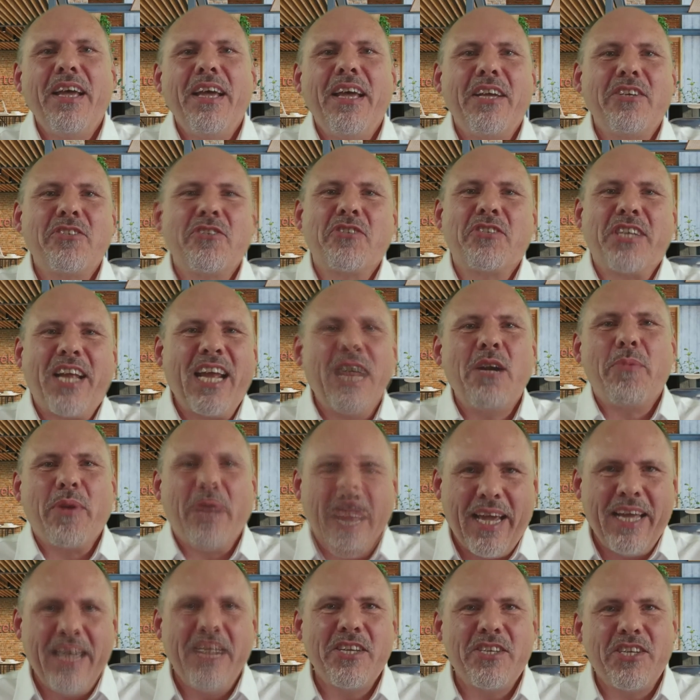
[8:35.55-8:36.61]
sustainable
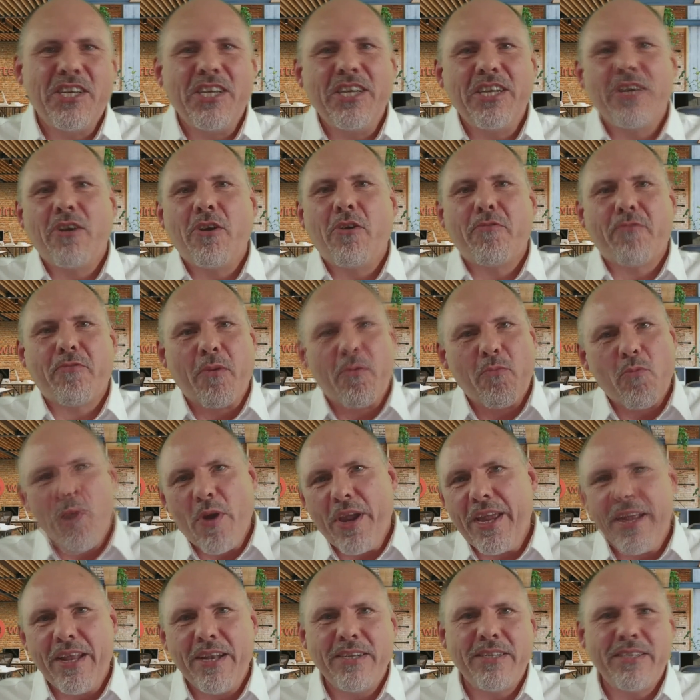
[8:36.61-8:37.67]
energy, from
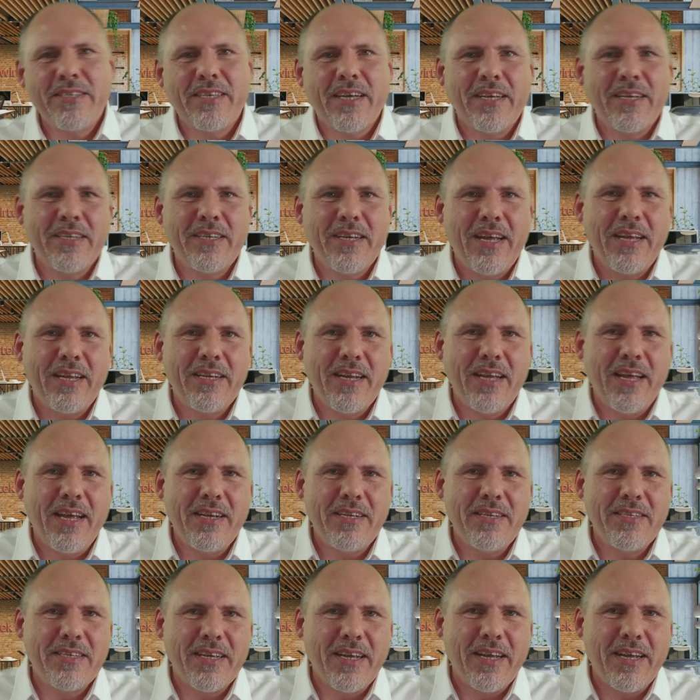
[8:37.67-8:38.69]
wind and